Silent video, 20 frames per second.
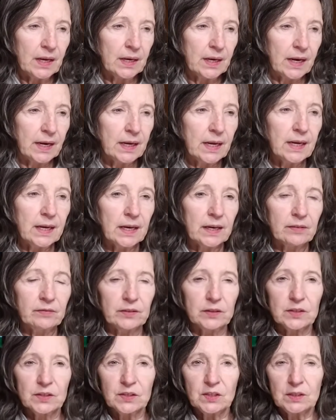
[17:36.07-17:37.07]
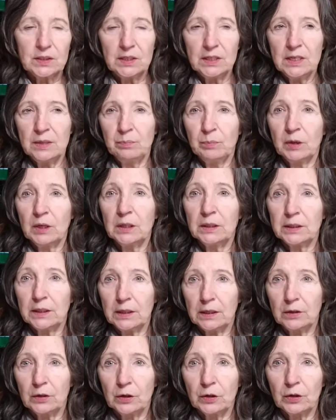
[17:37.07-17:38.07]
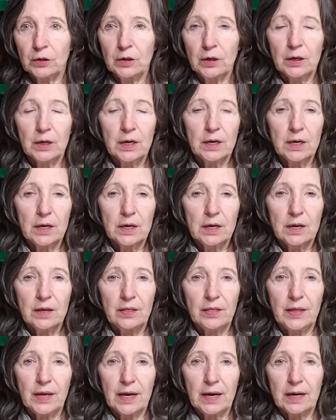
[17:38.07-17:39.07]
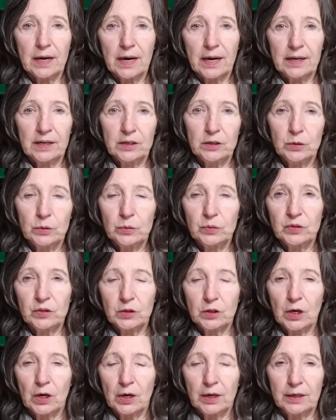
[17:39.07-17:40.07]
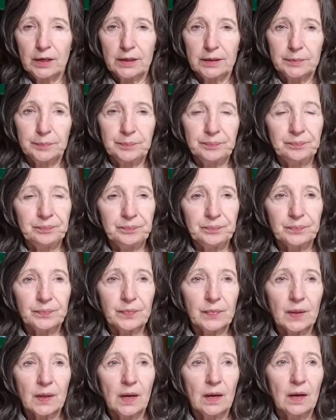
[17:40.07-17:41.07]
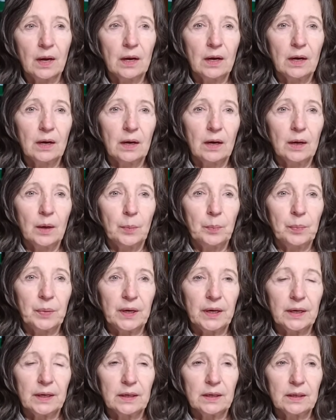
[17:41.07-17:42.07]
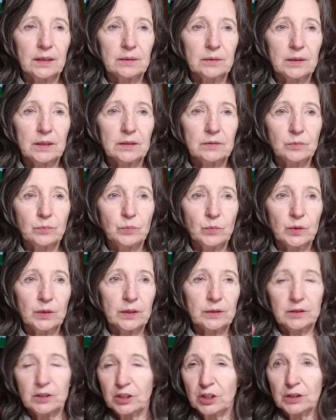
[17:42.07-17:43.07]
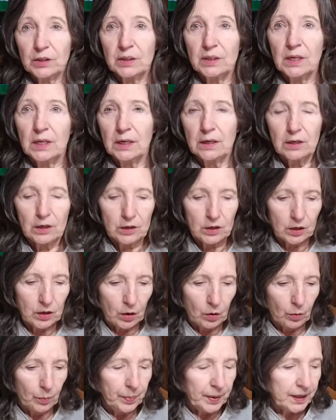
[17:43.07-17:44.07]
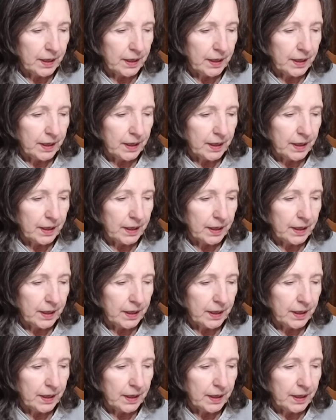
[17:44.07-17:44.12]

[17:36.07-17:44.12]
And I have a steam cleaner that I used on it. But it, it, it just needed to go.